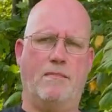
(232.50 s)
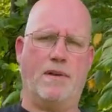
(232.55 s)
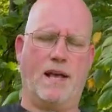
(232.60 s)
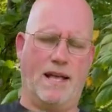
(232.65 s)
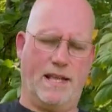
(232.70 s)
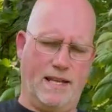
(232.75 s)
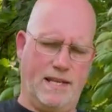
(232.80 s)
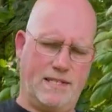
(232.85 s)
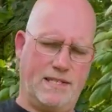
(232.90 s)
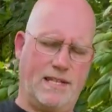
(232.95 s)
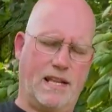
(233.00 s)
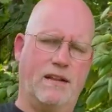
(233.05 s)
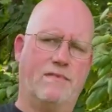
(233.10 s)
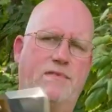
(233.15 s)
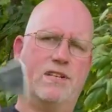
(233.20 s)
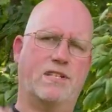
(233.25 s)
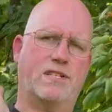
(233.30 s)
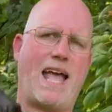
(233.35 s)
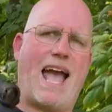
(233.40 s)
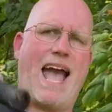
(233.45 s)
instead of
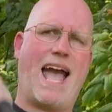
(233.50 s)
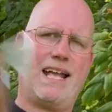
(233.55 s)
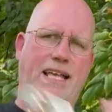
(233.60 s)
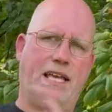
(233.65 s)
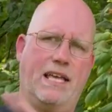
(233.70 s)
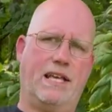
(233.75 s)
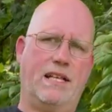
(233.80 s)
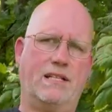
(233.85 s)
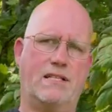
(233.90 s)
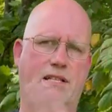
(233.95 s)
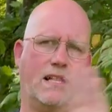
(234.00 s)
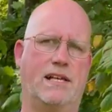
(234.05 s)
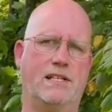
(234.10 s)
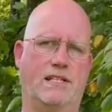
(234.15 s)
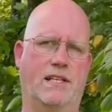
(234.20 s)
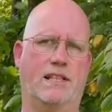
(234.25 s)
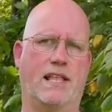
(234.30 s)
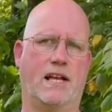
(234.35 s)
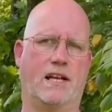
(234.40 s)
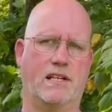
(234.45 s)
just hacking,
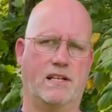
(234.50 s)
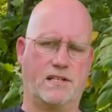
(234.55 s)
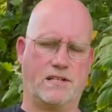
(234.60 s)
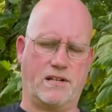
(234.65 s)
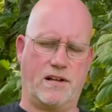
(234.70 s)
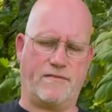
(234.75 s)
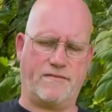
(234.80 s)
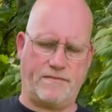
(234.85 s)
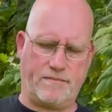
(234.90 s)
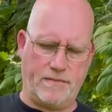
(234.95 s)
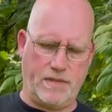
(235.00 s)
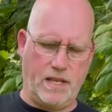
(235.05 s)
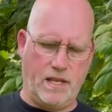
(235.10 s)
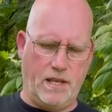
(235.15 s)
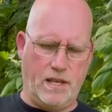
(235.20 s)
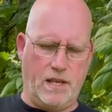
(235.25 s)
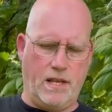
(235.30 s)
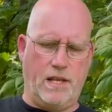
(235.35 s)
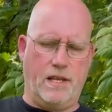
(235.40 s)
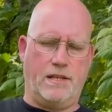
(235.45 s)
slicing, that kind of stuff.
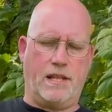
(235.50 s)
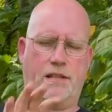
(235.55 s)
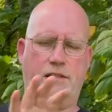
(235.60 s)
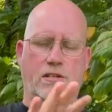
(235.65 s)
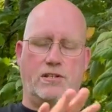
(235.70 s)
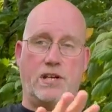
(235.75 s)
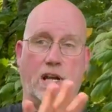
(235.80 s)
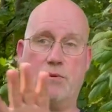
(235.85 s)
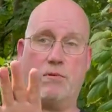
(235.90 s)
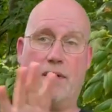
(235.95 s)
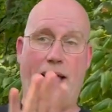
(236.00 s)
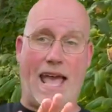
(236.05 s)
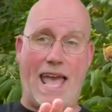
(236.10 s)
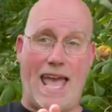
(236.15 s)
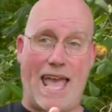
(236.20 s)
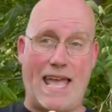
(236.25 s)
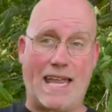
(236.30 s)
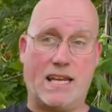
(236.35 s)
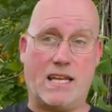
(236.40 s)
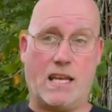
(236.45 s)
Now the general
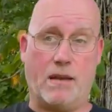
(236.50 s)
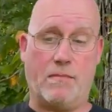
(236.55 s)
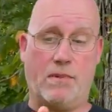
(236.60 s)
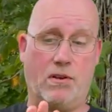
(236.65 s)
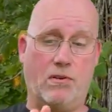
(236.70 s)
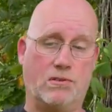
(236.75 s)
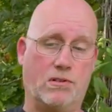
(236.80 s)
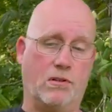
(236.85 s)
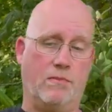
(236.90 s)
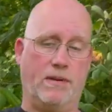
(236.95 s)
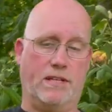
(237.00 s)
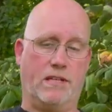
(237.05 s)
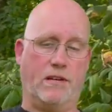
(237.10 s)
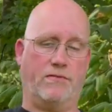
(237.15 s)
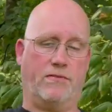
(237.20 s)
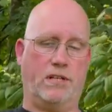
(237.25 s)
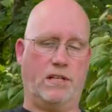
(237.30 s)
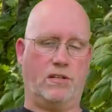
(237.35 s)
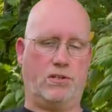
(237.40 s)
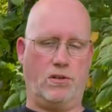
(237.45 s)
head can be used a little bit
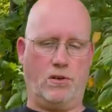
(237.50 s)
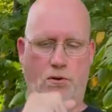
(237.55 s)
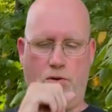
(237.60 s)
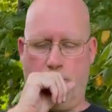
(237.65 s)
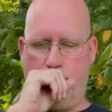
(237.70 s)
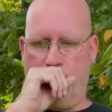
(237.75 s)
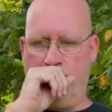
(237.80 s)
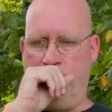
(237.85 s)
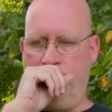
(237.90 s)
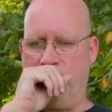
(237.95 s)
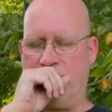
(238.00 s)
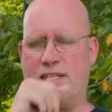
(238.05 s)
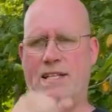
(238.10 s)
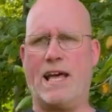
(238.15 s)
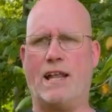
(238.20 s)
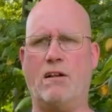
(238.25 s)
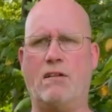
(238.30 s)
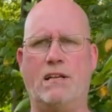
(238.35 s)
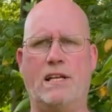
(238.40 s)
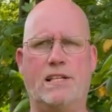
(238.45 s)
differently too. It's
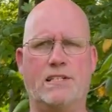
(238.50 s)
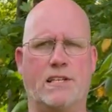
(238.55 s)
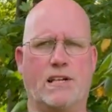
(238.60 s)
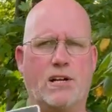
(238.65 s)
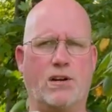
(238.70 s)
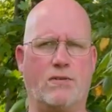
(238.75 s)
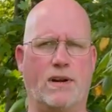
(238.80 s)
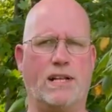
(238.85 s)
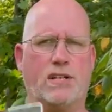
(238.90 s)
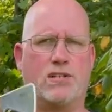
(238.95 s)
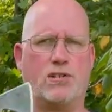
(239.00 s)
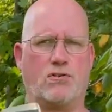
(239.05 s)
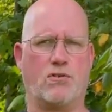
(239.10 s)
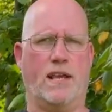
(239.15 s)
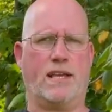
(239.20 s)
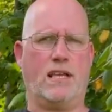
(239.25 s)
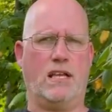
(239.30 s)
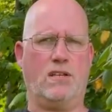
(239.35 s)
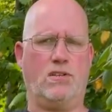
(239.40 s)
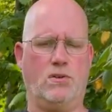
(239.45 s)
not only is it a great
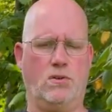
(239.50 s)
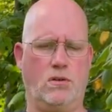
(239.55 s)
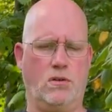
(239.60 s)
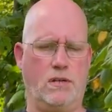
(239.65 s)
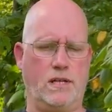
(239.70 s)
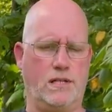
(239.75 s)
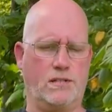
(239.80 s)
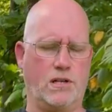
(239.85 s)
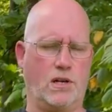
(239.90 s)
striking tool, it's a